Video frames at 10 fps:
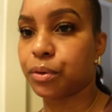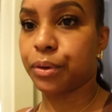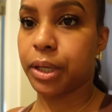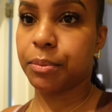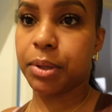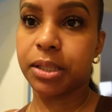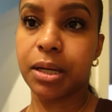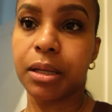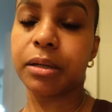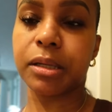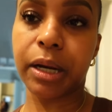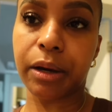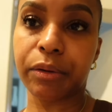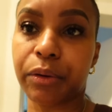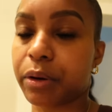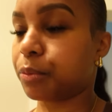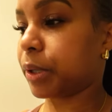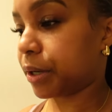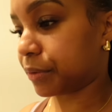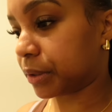annoying. Plus I lost a nail, girl,
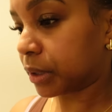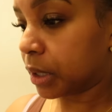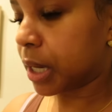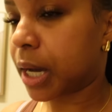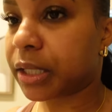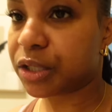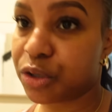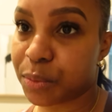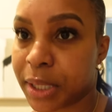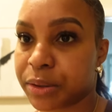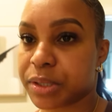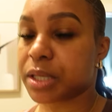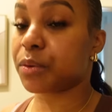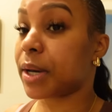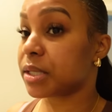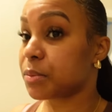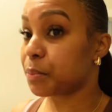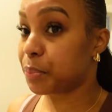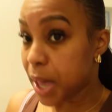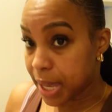whatever. I need to do my nails anyways.
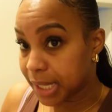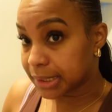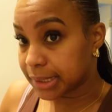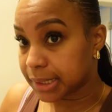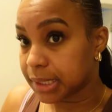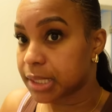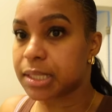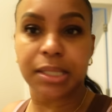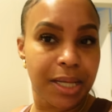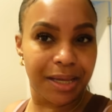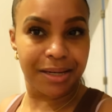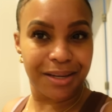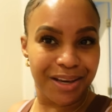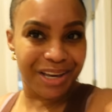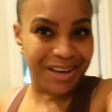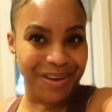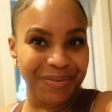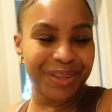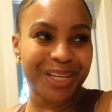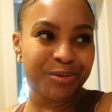But this is the end
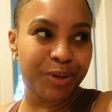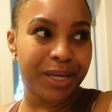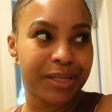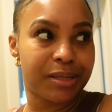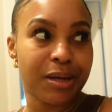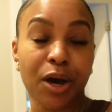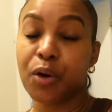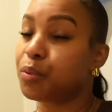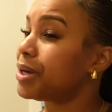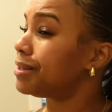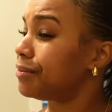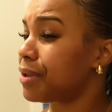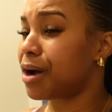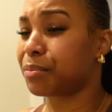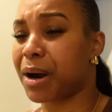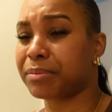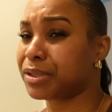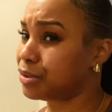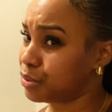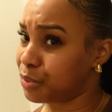of this week's weekly vlog, probably
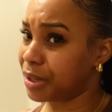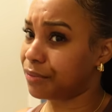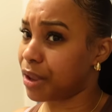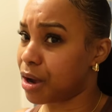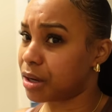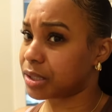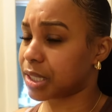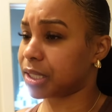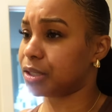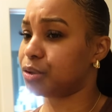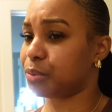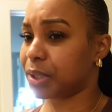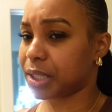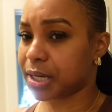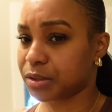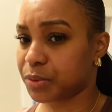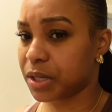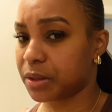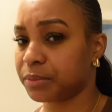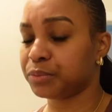two week vlog because I didn't do one last
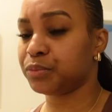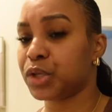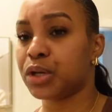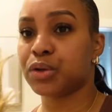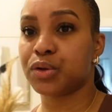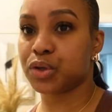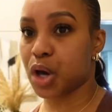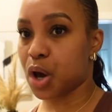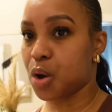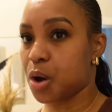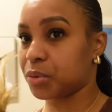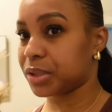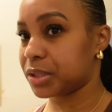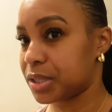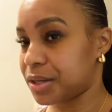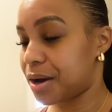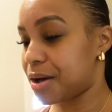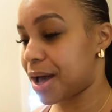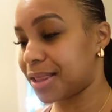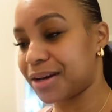week. So I wanted to tell
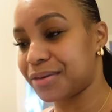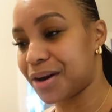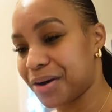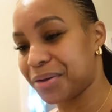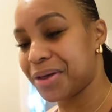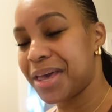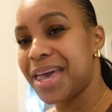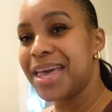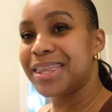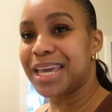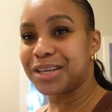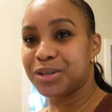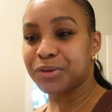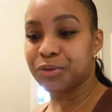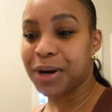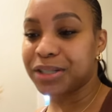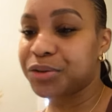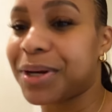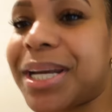y'all, I love y'all. Thank you so much for watching right